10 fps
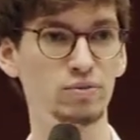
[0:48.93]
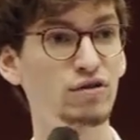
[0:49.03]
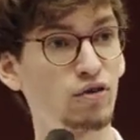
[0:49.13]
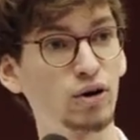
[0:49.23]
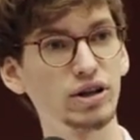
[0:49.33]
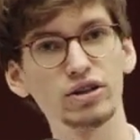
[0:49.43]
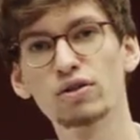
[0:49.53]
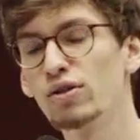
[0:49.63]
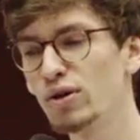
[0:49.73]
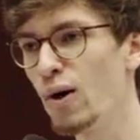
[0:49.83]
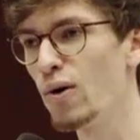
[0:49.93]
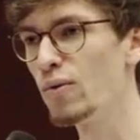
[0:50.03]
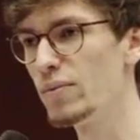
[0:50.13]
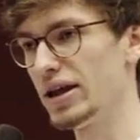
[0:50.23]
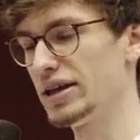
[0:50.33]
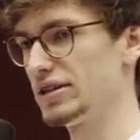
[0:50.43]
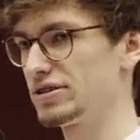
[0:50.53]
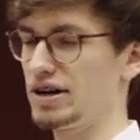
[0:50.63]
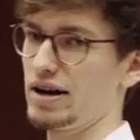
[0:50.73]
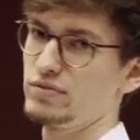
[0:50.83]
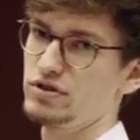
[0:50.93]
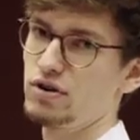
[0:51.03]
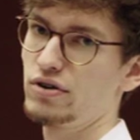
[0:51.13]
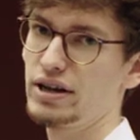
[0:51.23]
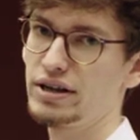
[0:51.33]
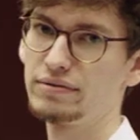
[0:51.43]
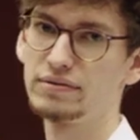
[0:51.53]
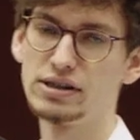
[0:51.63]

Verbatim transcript: We've heard it so many times already.